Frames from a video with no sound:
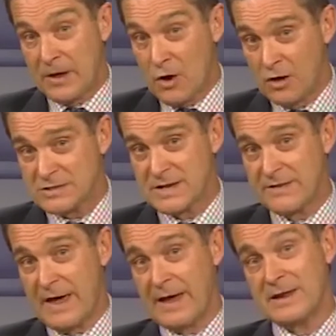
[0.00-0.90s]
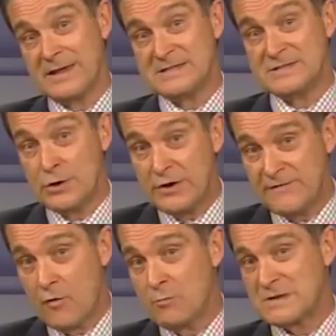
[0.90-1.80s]
the cost of that is
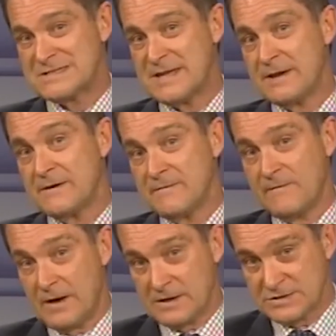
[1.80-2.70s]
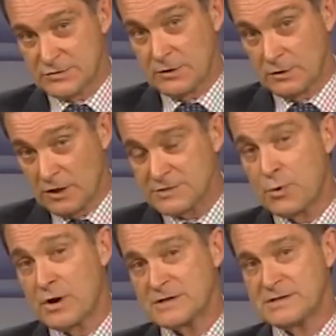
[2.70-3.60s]
34% of lost
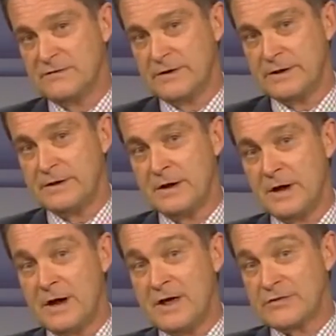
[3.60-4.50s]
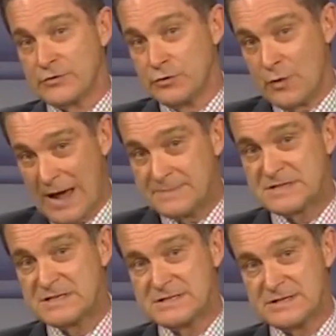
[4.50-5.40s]
productivity through
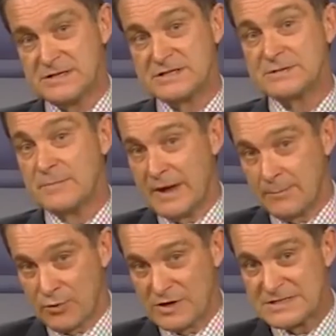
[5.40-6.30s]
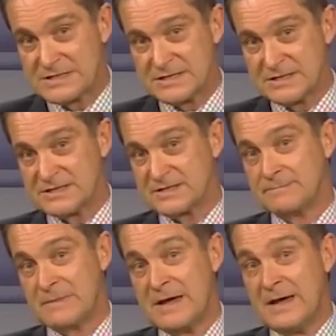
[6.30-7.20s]
absenteeism and
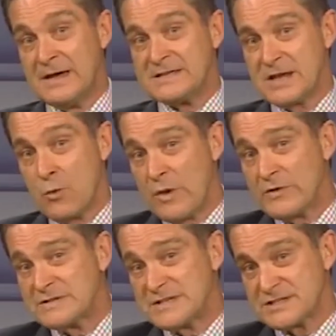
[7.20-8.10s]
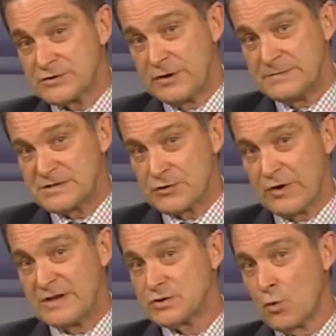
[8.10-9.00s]
presenteeism. So, whether it's extreme
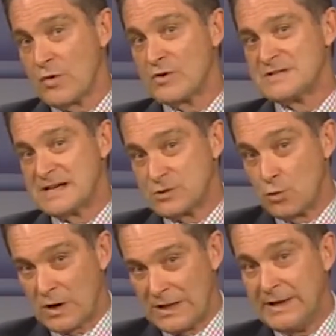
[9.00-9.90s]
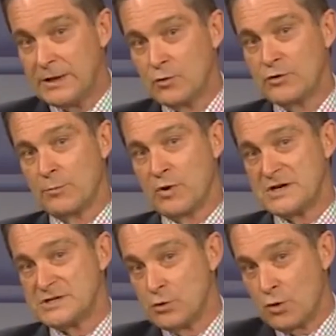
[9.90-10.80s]
stress or whether it's actual clinical
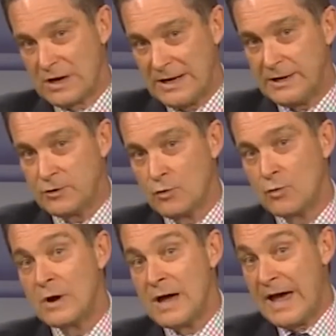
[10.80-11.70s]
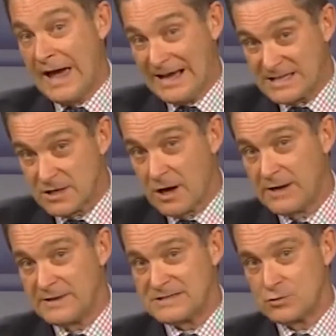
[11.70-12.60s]
depression or clinical
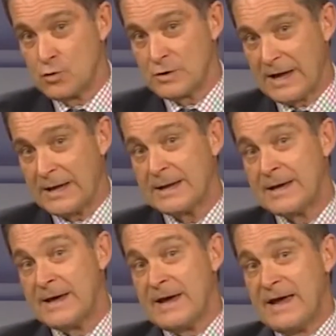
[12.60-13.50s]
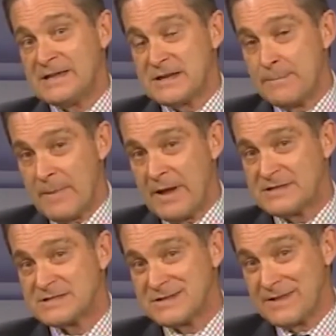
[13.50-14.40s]
anxiety disorder, it's, a, um,
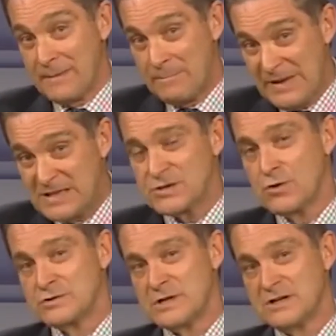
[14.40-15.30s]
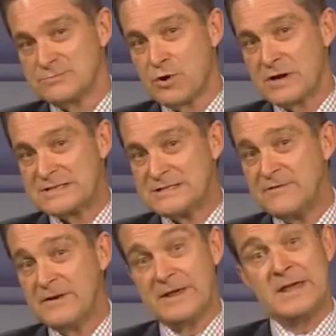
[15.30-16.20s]
it's the biggest cause of lost
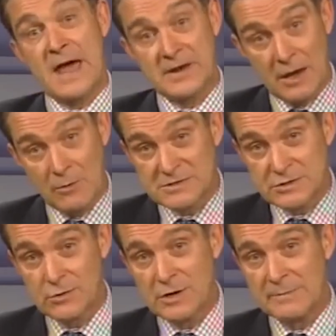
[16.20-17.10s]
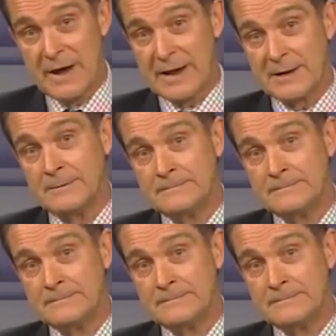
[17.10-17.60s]
productivity, and no one's talking about it.